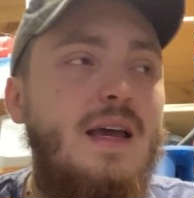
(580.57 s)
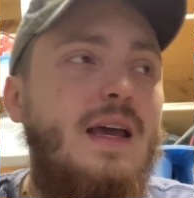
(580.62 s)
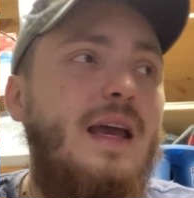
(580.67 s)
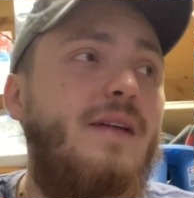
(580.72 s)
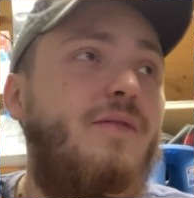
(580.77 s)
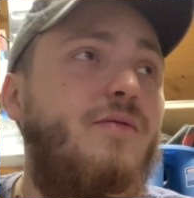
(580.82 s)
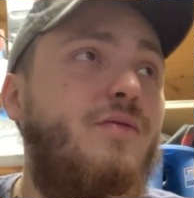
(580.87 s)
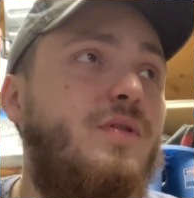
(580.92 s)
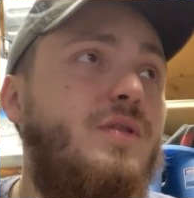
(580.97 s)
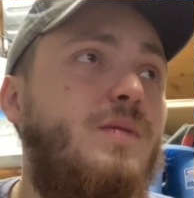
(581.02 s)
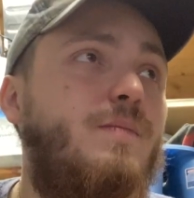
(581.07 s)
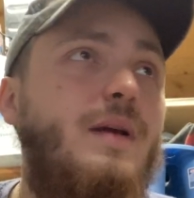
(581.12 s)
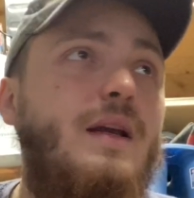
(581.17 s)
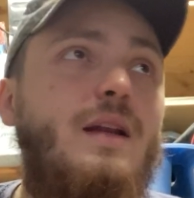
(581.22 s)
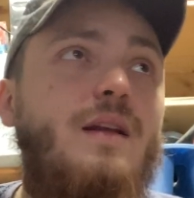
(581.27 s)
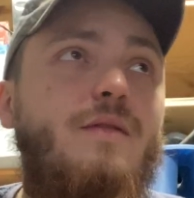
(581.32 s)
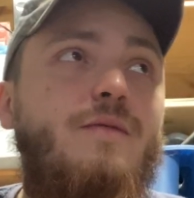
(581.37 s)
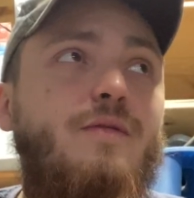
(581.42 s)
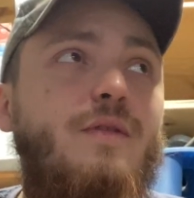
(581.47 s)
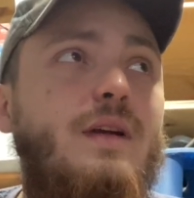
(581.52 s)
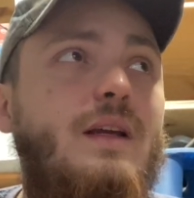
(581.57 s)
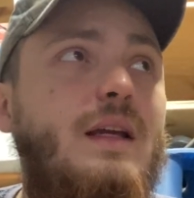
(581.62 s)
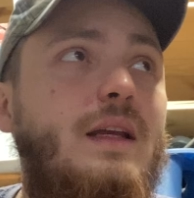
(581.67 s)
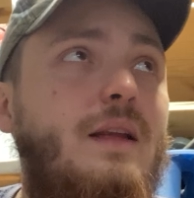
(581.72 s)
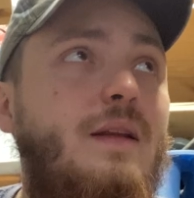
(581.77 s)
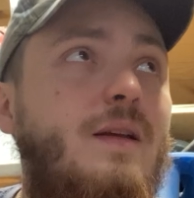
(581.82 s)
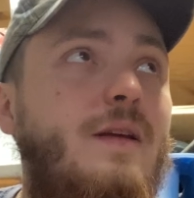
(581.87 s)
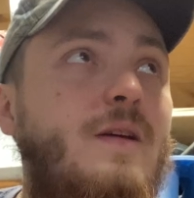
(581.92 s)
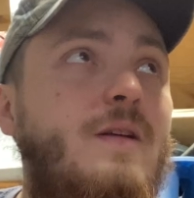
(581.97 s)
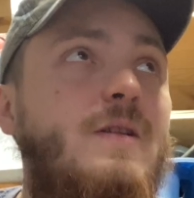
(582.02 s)
Everyone's been at
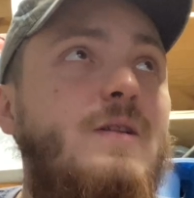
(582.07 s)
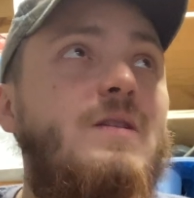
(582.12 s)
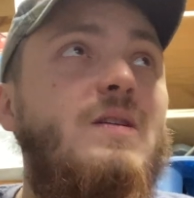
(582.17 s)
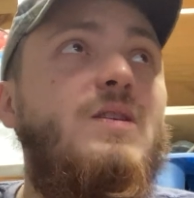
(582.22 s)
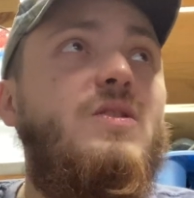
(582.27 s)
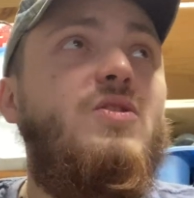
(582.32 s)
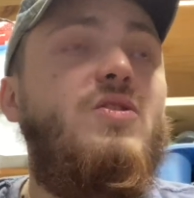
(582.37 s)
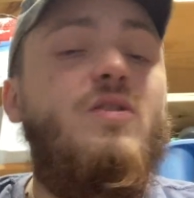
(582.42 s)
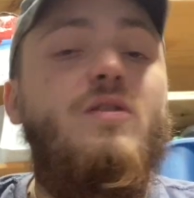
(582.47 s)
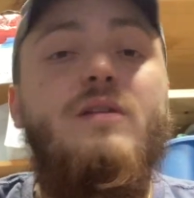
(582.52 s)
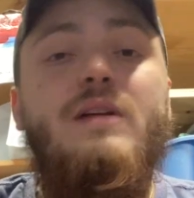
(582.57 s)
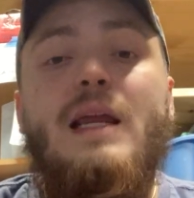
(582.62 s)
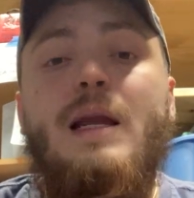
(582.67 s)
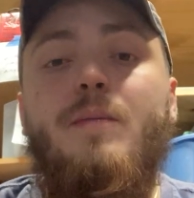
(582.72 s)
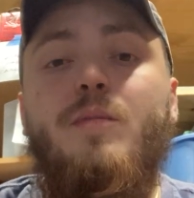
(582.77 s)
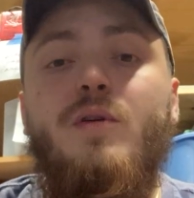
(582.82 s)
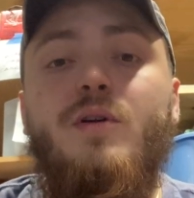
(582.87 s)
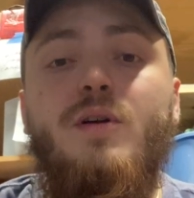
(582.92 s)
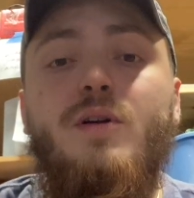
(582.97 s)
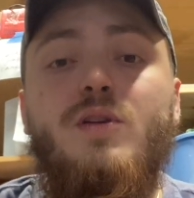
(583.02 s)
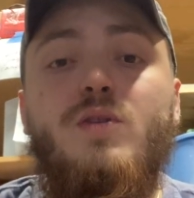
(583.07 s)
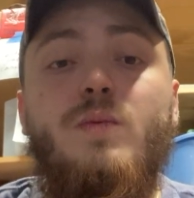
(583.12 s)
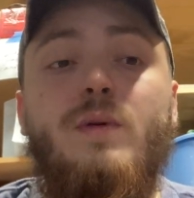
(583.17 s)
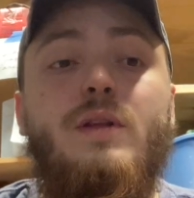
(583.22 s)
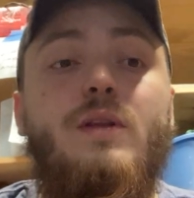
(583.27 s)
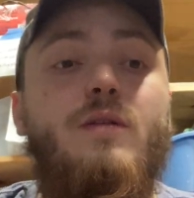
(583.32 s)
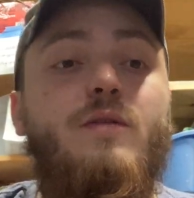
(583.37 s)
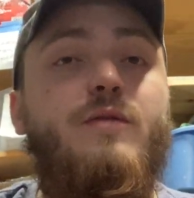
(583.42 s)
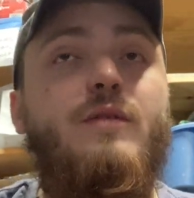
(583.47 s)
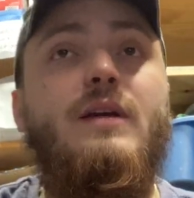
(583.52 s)
freaking certain neighborhoods
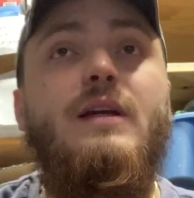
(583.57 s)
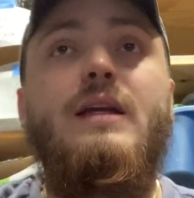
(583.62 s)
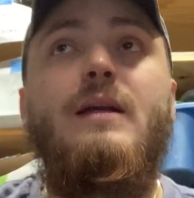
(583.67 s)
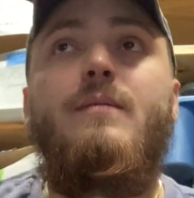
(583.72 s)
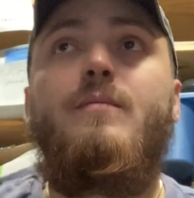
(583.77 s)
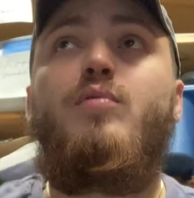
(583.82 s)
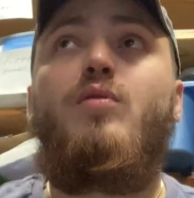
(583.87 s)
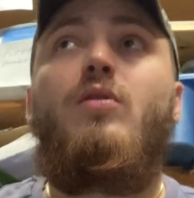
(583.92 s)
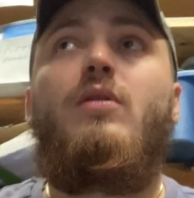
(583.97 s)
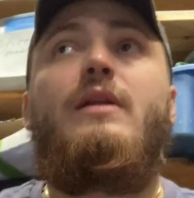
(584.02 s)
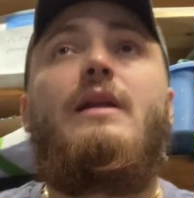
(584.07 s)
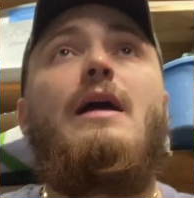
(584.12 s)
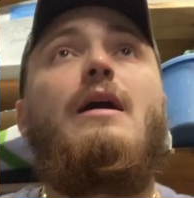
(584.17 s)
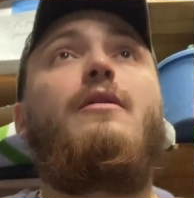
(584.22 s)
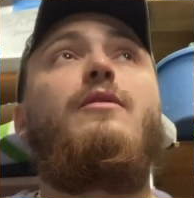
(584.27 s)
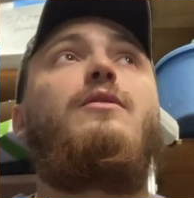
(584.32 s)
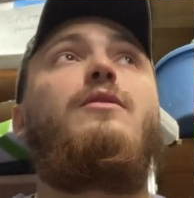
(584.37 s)
when they're freaking pulling out.